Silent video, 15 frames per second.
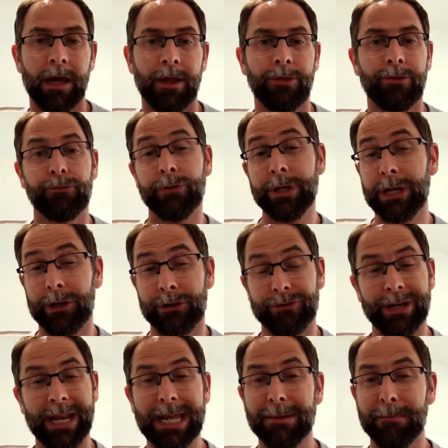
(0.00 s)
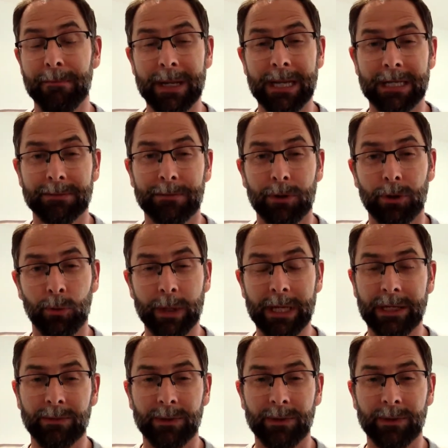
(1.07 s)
308 minutes per week,